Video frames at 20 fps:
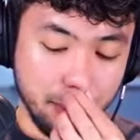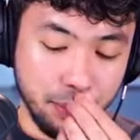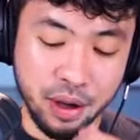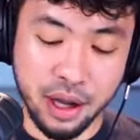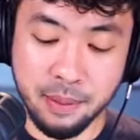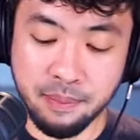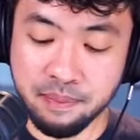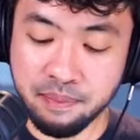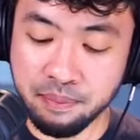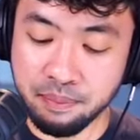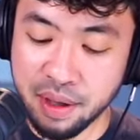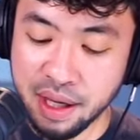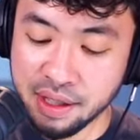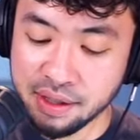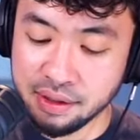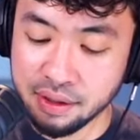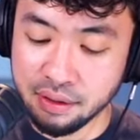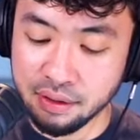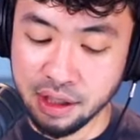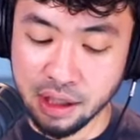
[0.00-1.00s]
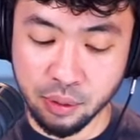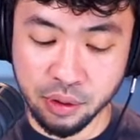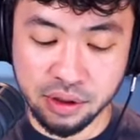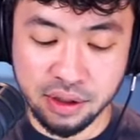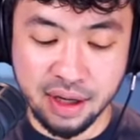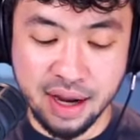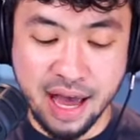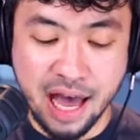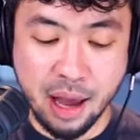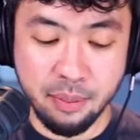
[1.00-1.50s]
But basically what's
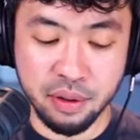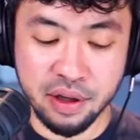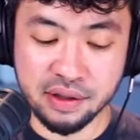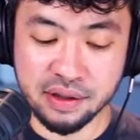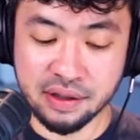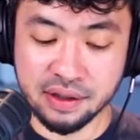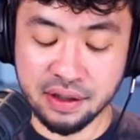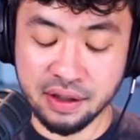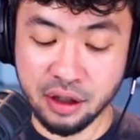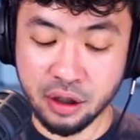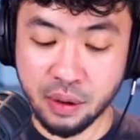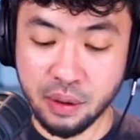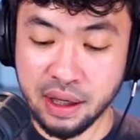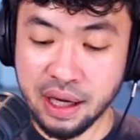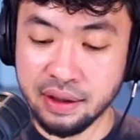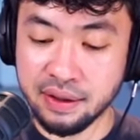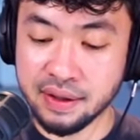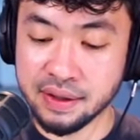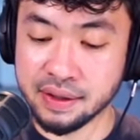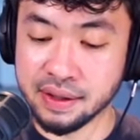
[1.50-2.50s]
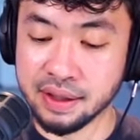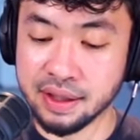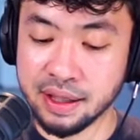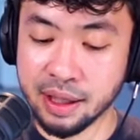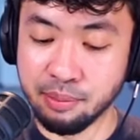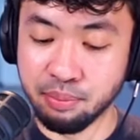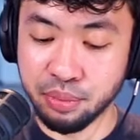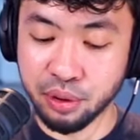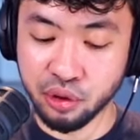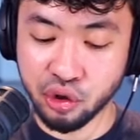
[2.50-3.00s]
going to happen is it's going to create this
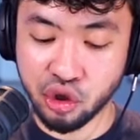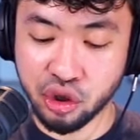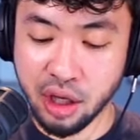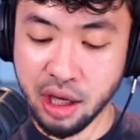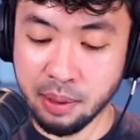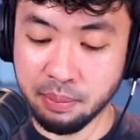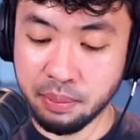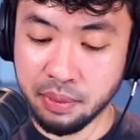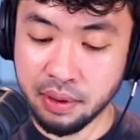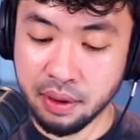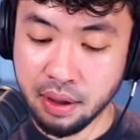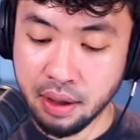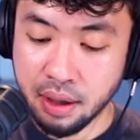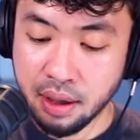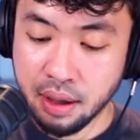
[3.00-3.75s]
dimple shape.